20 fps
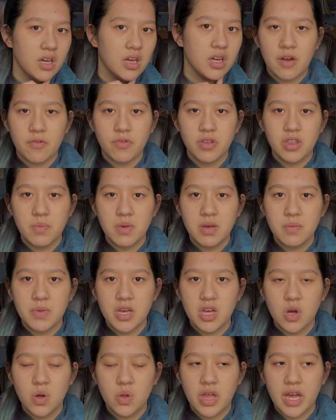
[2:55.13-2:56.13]
it really made
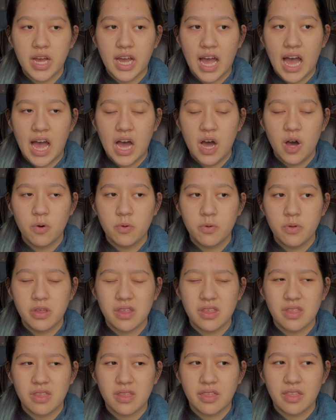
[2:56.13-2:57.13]
me go like, how
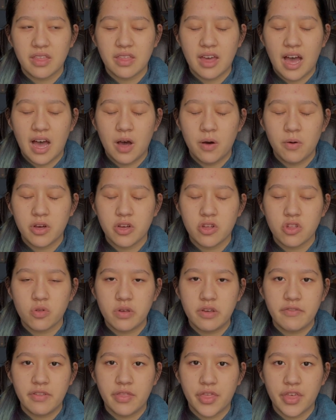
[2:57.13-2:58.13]
could
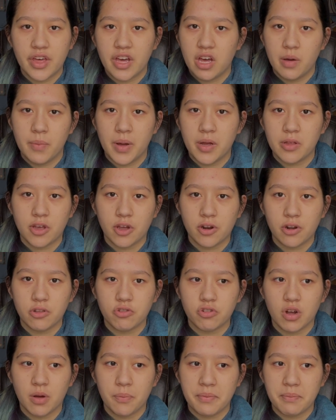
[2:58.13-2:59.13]
you even think about
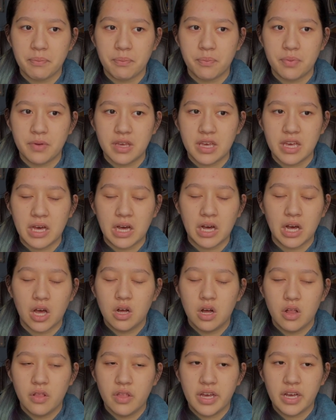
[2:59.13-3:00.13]
Donald Trump being
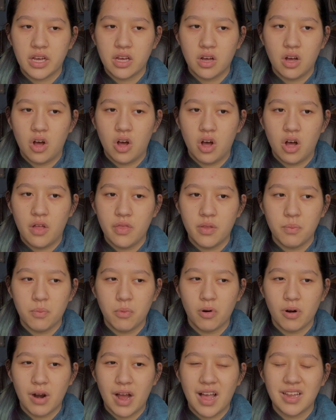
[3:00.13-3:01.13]
like on the
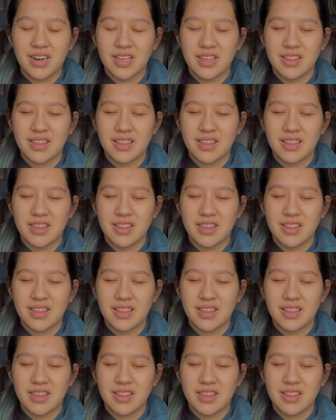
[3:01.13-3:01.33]
morality